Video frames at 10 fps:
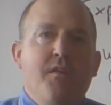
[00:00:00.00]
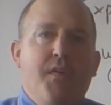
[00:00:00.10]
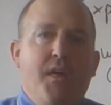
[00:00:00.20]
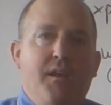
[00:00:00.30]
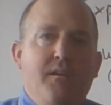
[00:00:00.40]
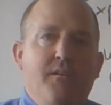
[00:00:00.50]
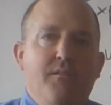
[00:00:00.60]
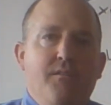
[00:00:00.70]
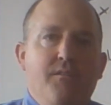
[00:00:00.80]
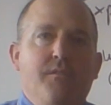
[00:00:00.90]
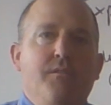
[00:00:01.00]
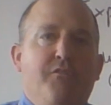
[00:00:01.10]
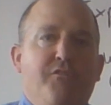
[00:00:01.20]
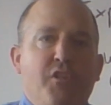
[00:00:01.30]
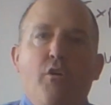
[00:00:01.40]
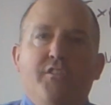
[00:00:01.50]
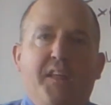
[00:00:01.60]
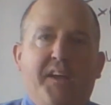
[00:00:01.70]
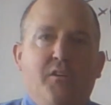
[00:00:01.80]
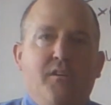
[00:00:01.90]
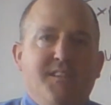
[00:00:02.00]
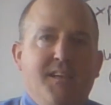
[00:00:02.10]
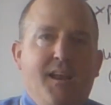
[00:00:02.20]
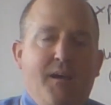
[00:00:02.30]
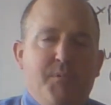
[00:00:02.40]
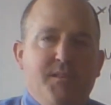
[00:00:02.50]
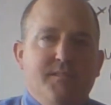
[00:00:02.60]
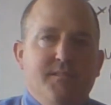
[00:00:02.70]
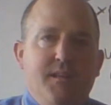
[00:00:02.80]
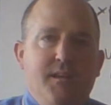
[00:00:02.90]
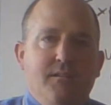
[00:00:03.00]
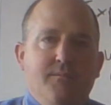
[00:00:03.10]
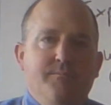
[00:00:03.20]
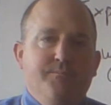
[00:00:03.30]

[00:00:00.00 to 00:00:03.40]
then the flow of electrons cannot be sustained.